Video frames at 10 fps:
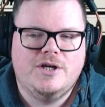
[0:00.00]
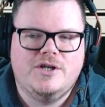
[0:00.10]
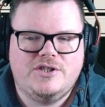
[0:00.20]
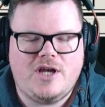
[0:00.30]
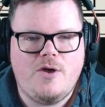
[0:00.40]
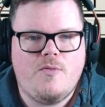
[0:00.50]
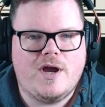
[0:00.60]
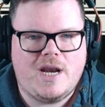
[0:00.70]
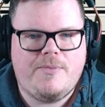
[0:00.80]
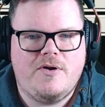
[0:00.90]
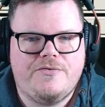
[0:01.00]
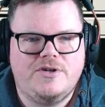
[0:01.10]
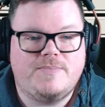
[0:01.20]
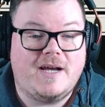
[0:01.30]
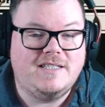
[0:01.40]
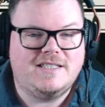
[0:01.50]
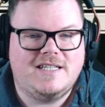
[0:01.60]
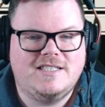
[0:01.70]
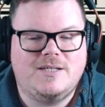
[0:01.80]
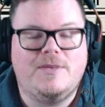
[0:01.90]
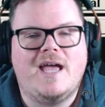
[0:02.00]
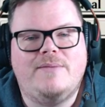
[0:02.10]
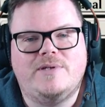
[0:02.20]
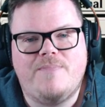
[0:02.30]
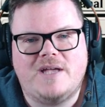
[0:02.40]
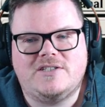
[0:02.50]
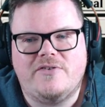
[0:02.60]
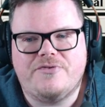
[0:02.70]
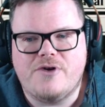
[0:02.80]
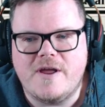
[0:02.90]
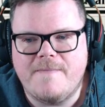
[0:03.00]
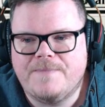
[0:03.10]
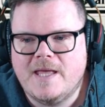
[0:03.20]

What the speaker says: so we're going to put it through its paces in some games in best of 3.